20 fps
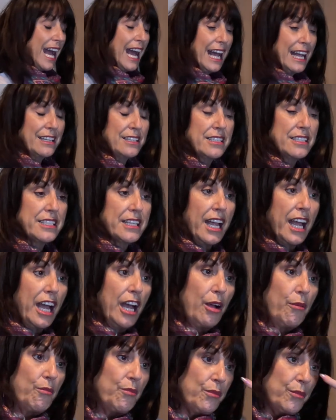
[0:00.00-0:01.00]
And
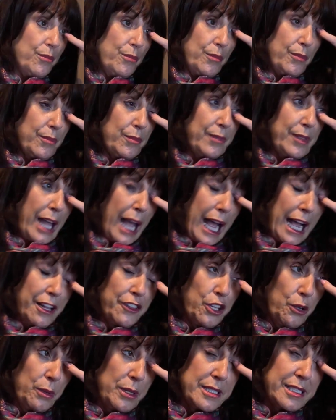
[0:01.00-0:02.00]

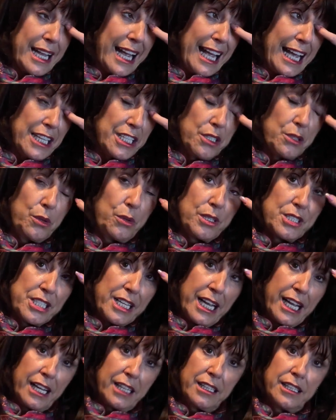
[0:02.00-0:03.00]
there was adequate
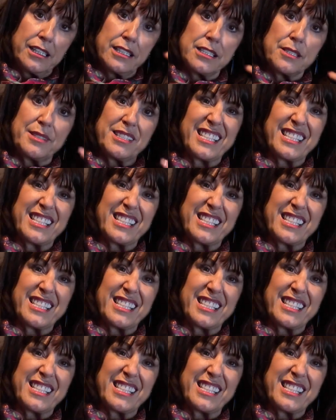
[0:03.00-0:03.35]
hangers.